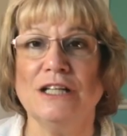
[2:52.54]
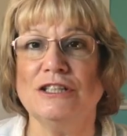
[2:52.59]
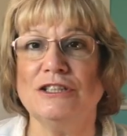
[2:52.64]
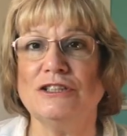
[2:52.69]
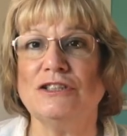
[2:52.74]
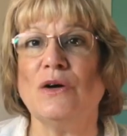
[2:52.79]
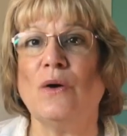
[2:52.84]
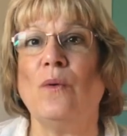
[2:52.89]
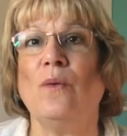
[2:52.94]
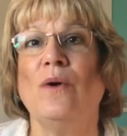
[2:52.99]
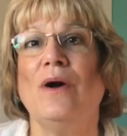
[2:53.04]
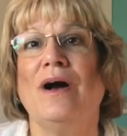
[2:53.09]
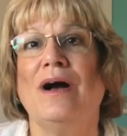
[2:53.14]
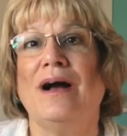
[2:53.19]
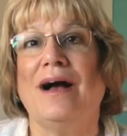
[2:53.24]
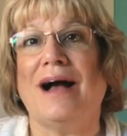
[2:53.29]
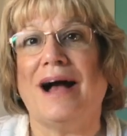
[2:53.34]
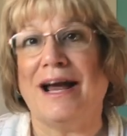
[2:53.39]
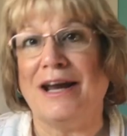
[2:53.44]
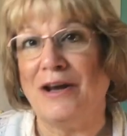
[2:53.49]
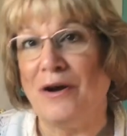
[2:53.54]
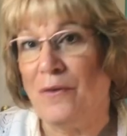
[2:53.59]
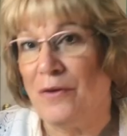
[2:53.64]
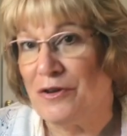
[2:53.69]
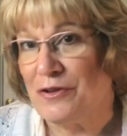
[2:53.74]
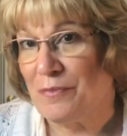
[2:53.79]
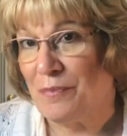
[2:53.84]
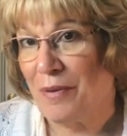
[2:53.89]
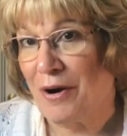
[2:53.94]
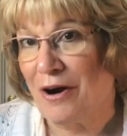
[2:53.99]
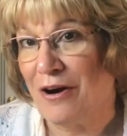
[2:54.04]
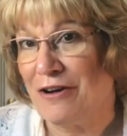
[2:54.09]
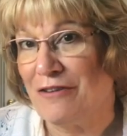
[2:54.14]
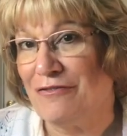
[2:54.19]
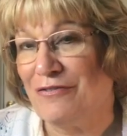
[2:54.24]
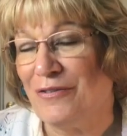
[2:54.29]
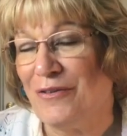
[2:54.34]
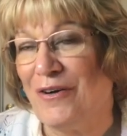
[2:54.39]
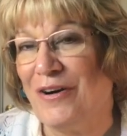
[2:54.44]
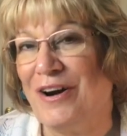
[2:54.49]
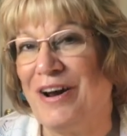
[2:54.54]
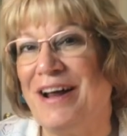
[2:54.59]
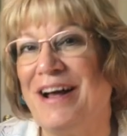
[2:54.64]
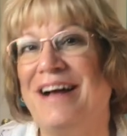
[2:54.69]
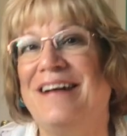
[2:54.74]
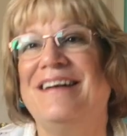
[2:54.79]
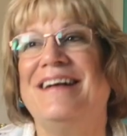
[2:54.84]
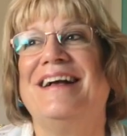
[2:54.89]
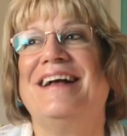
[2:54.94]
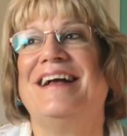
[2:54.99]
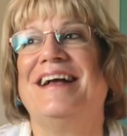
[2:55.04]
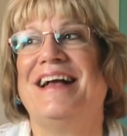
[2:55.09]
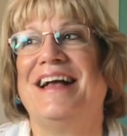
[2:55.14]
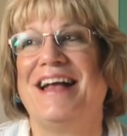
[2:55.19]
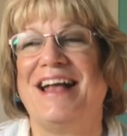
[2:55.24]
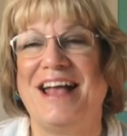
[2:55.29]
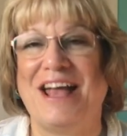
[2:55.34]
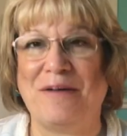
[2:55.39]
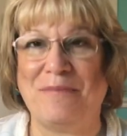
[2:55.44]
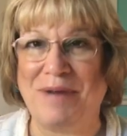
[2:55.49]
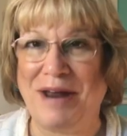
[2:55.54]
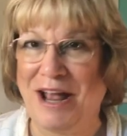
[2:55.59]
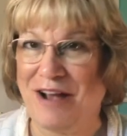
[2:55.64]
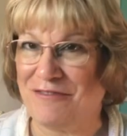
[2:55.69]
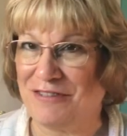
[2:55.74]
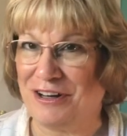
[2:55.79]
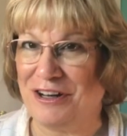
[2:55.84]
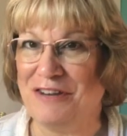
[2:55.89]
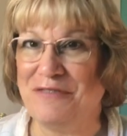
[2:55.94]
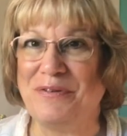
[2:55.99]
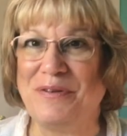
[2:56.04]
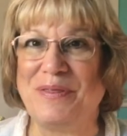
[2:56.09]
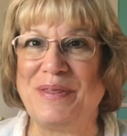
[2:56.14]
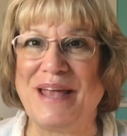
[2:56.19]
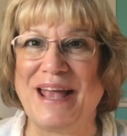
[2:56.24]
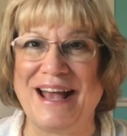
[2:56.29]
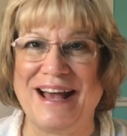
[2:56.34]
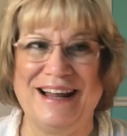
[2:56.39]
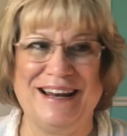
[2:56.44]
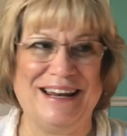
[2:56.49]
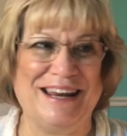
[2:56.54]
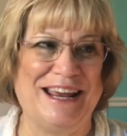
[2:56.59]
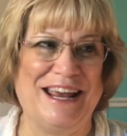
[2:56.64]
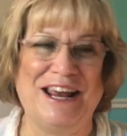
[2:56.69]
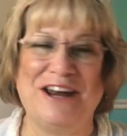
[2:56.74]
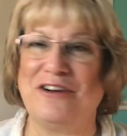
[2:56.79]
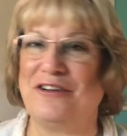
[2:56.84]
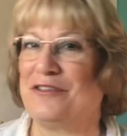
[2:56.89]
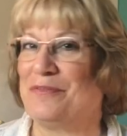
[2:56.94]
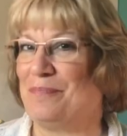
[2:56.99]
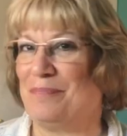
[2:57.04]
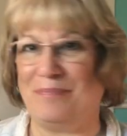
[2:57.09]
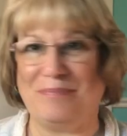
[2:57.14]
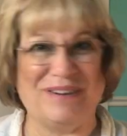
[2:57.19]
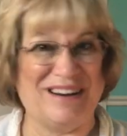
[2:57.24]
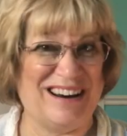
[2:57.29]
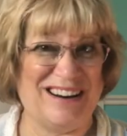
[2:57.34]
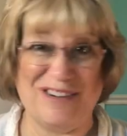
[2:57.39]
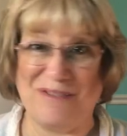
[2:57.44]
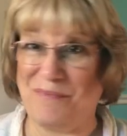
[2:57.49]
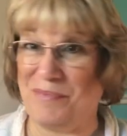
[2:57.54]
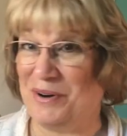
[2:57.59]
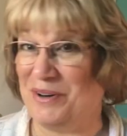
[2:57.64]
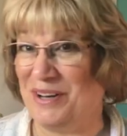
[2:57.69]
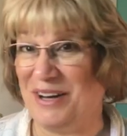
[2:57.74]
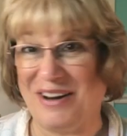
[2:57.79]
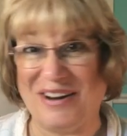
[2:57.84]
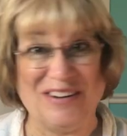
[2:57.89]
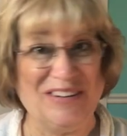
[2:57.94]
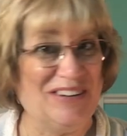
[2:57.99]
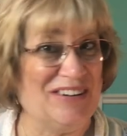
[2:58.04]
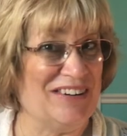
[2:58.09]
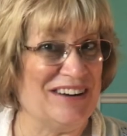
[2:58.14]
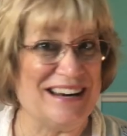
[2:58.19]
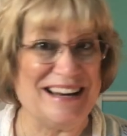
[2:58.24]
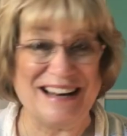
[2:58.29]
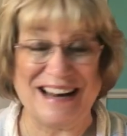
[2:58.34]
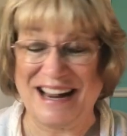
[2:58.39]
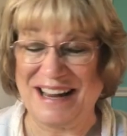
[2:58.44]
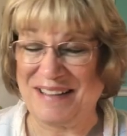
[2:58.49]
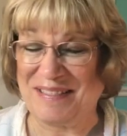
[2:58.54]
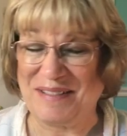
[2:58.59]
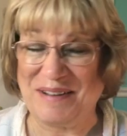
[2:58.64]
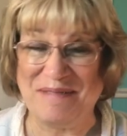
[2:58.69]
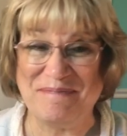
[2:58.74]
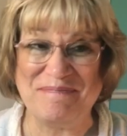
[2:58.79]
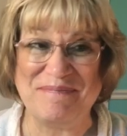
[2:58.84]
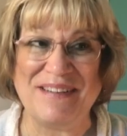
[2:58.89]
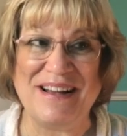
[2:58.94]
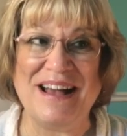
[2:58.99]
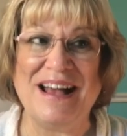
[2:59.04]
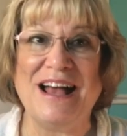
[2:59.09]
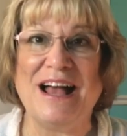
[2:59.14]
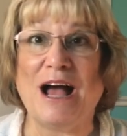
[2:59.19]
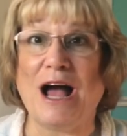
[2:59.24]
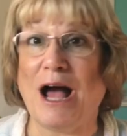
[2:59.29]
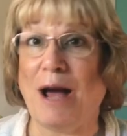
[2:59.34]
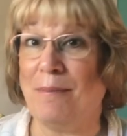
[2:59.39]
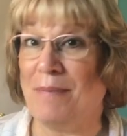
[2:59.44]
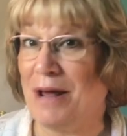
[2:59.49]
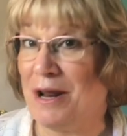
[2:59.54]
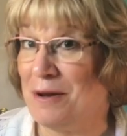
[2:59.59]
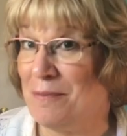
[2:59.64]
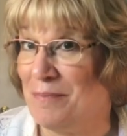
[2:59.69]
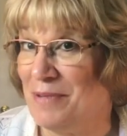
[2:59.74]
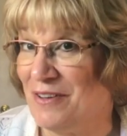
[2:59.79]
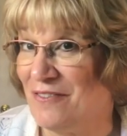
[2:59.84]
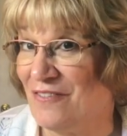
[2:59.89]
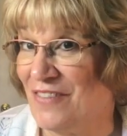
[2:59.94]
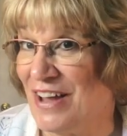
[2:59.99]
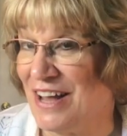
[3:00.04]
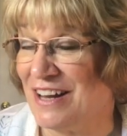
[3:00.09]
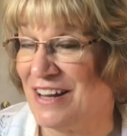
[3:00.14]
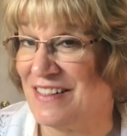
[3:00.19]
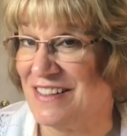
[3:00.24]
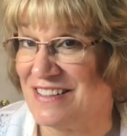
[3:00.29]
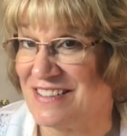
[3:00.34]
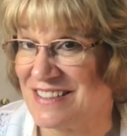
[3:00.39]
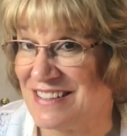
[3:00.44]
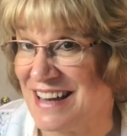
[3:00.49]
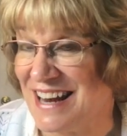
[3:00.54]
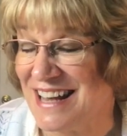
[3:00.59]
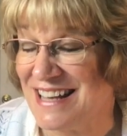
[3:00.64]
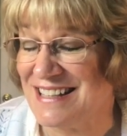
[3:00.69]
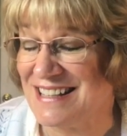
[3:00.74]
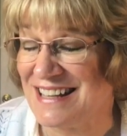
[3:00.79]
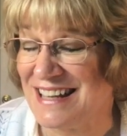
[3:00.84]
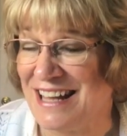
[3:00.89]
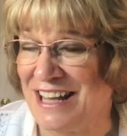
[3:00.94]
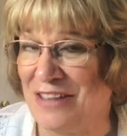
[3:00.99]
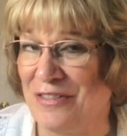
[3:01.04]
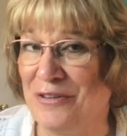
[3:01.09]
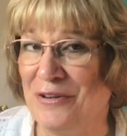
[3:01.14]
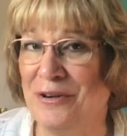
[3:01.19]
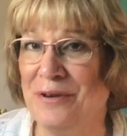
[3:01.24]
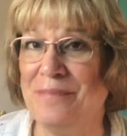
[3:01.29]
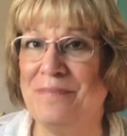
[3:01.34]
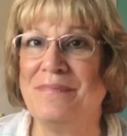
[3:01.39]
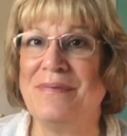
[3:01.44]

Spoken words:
So I know it's part of Florida, and we have to live with the alligators, but I don't particularly like them. I'm not a big fan of the snakes either.